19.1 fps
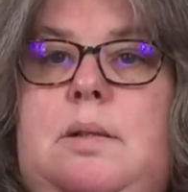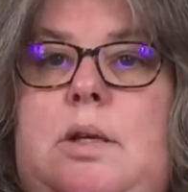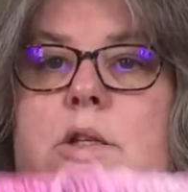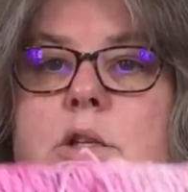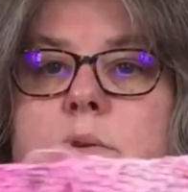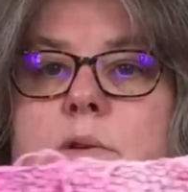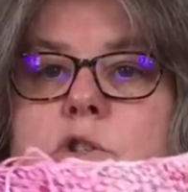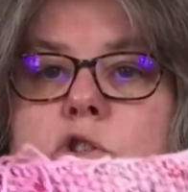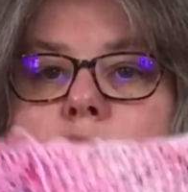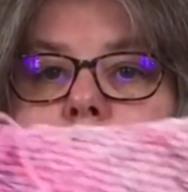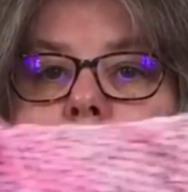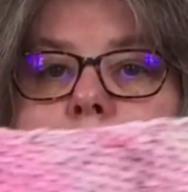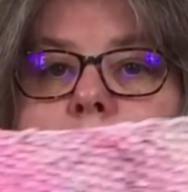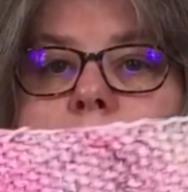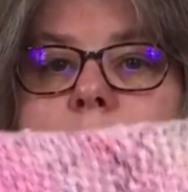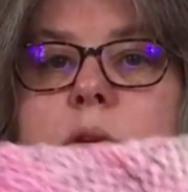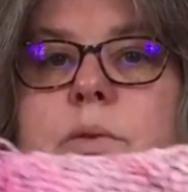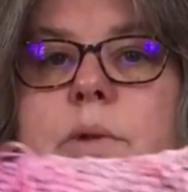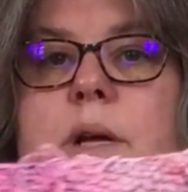you do a
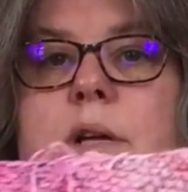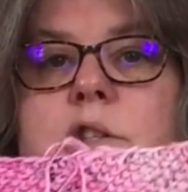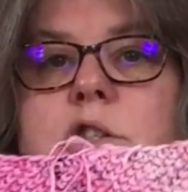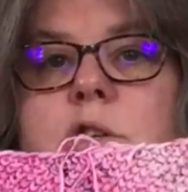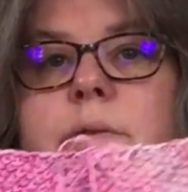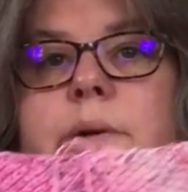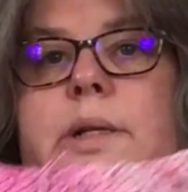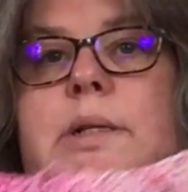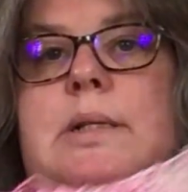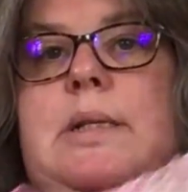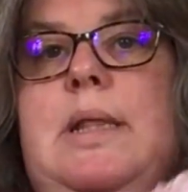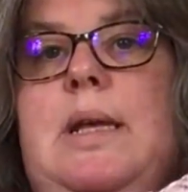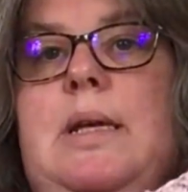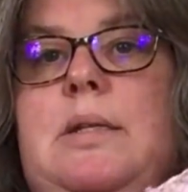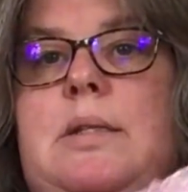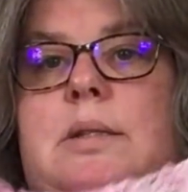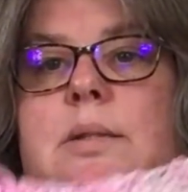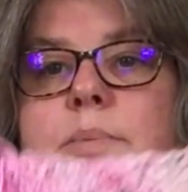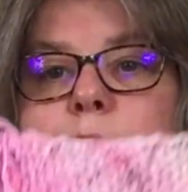triangle that joins
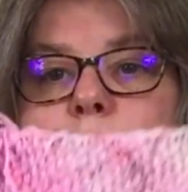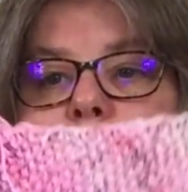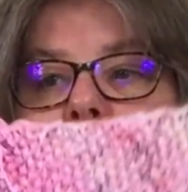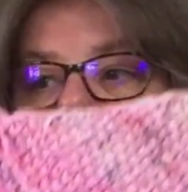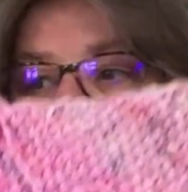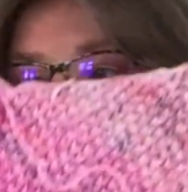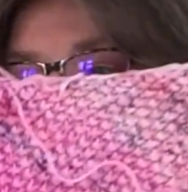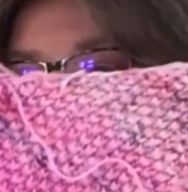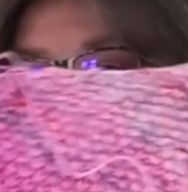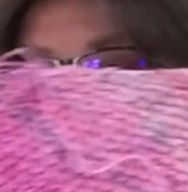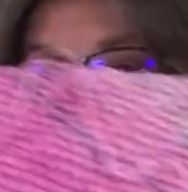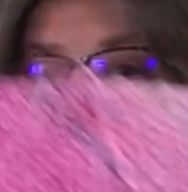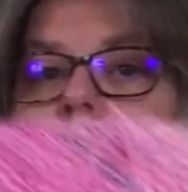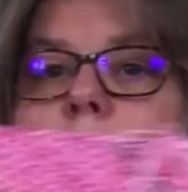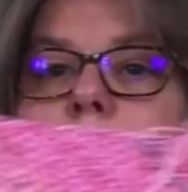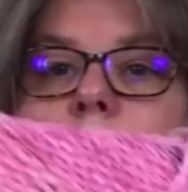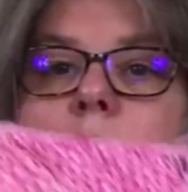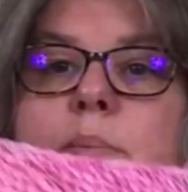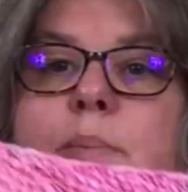this bit
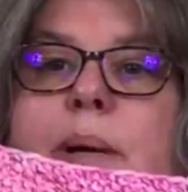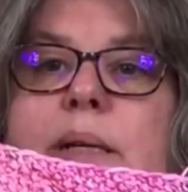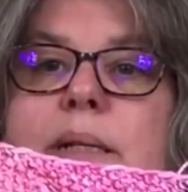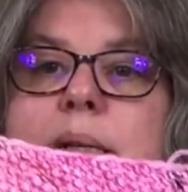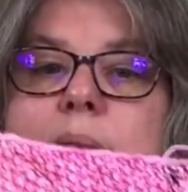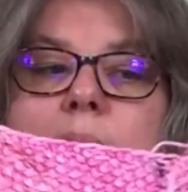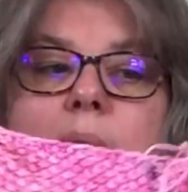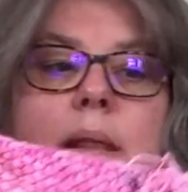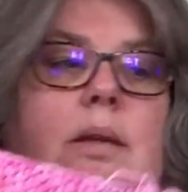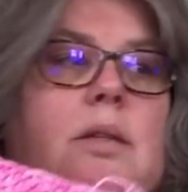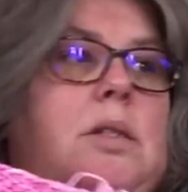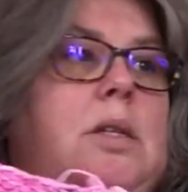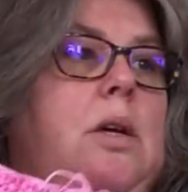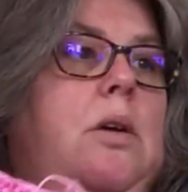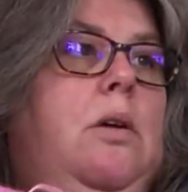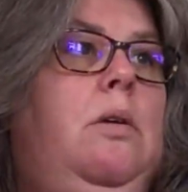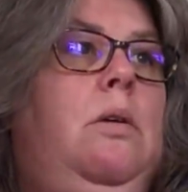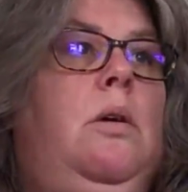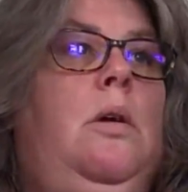and this bit together. So
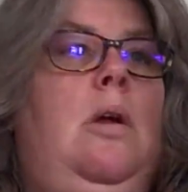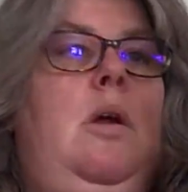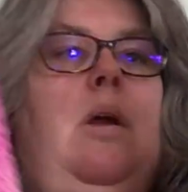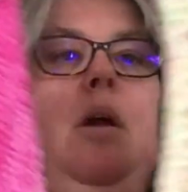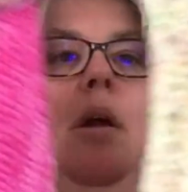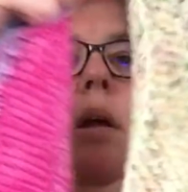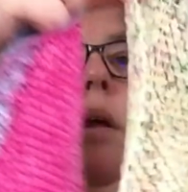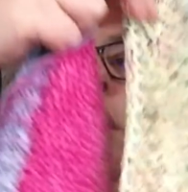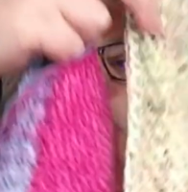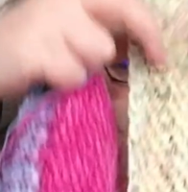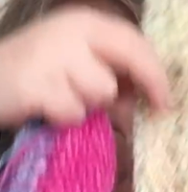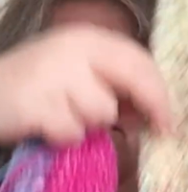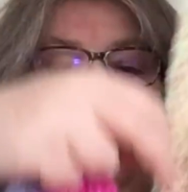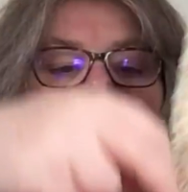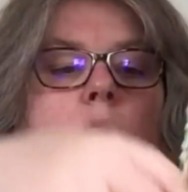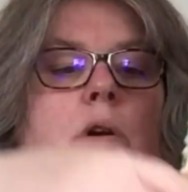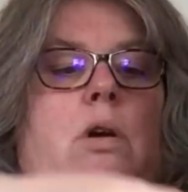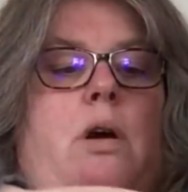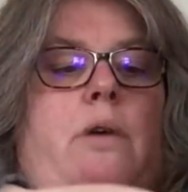
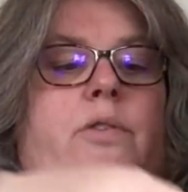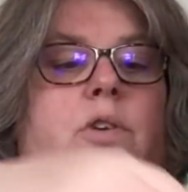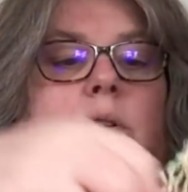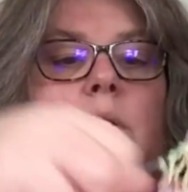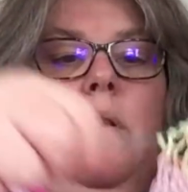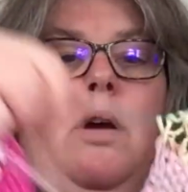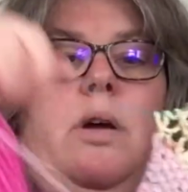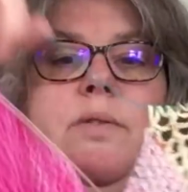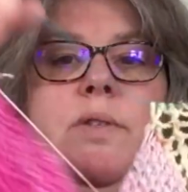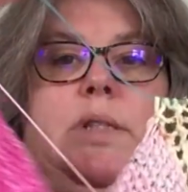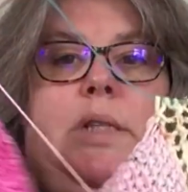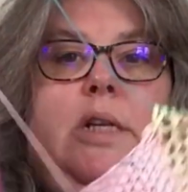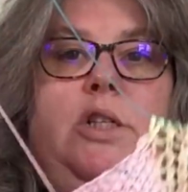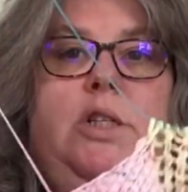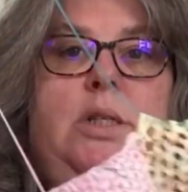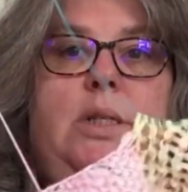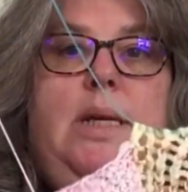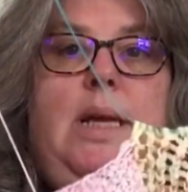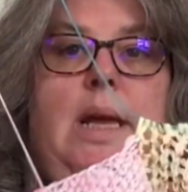I've got live
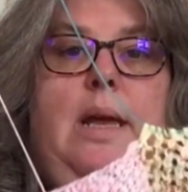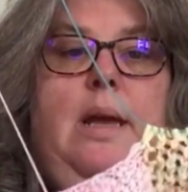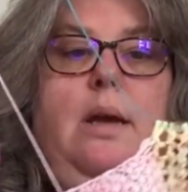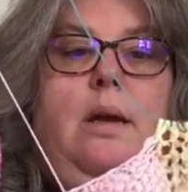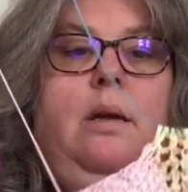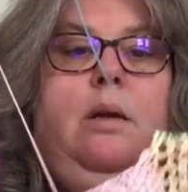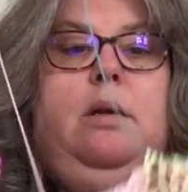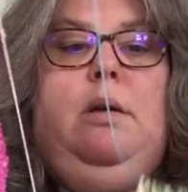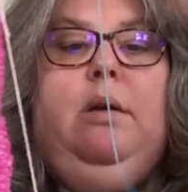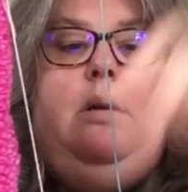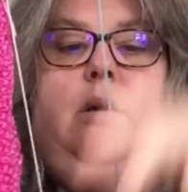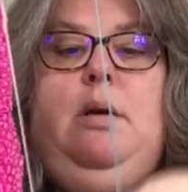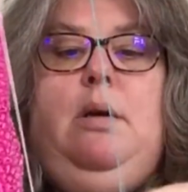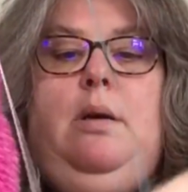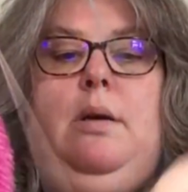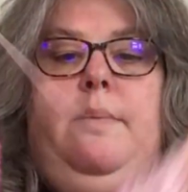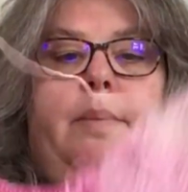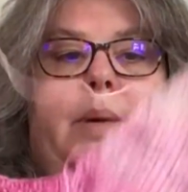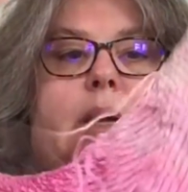stitches here,
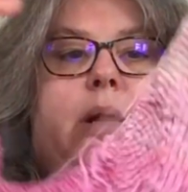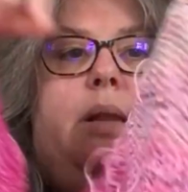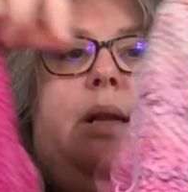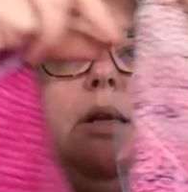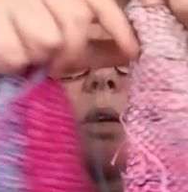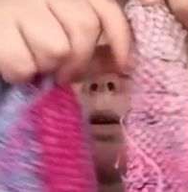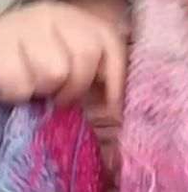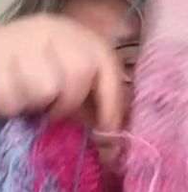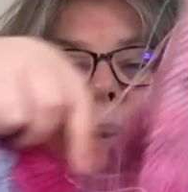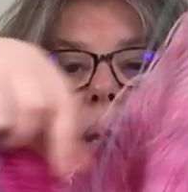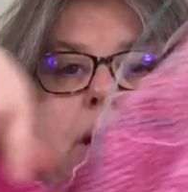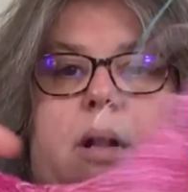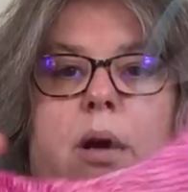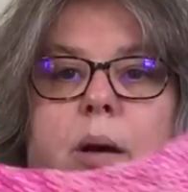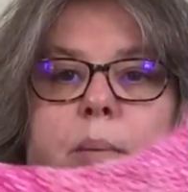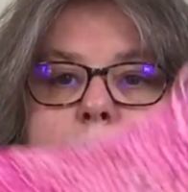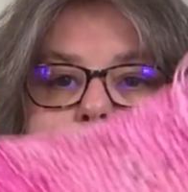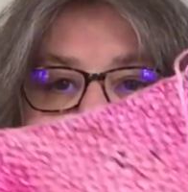and then you pick up